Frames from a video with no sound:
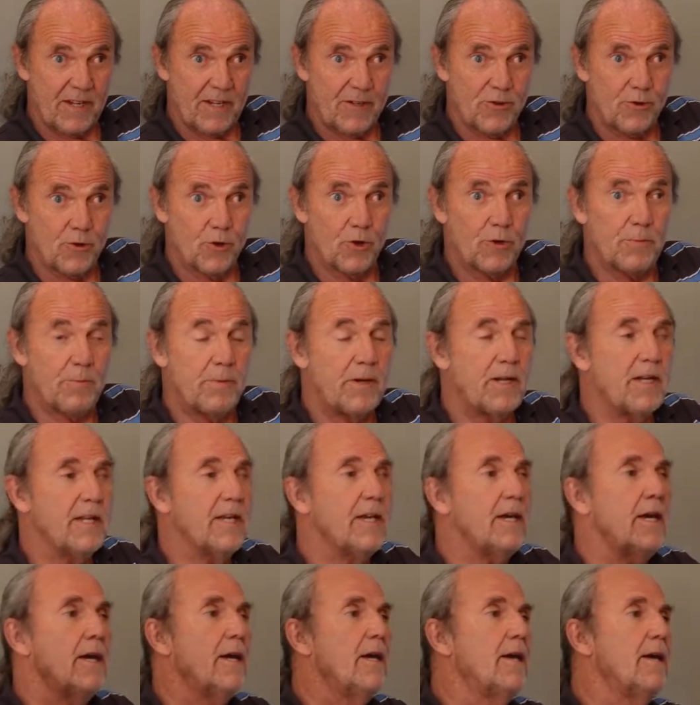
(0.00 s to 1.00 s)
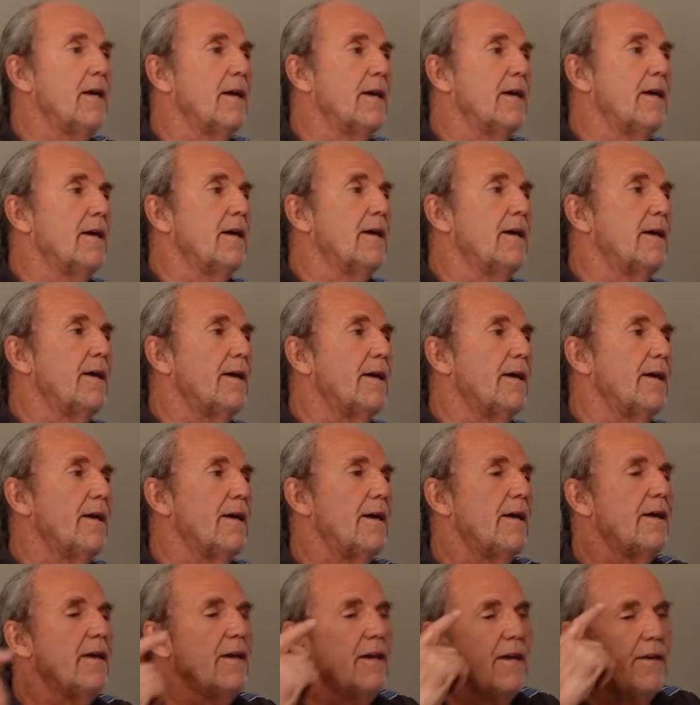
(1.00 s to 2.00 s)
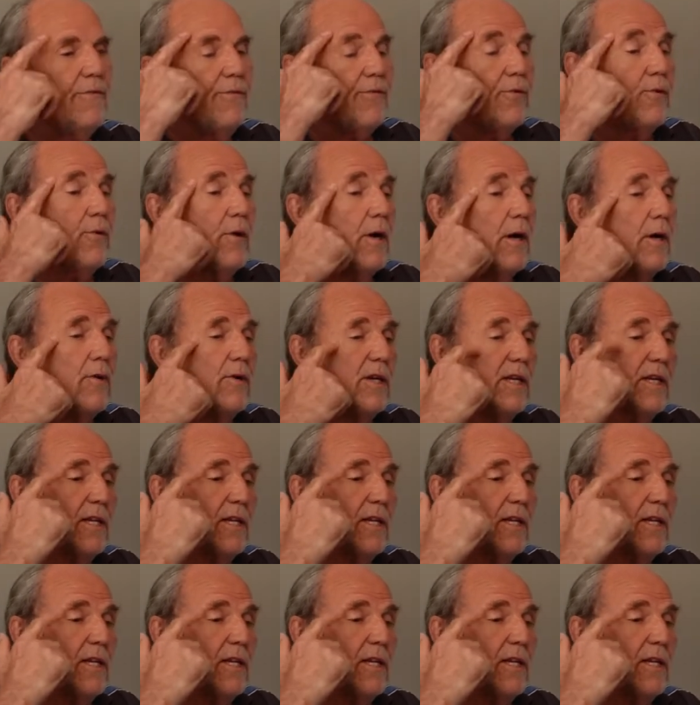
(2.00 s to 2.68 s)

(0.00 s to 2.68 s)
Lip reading: Normally, if you are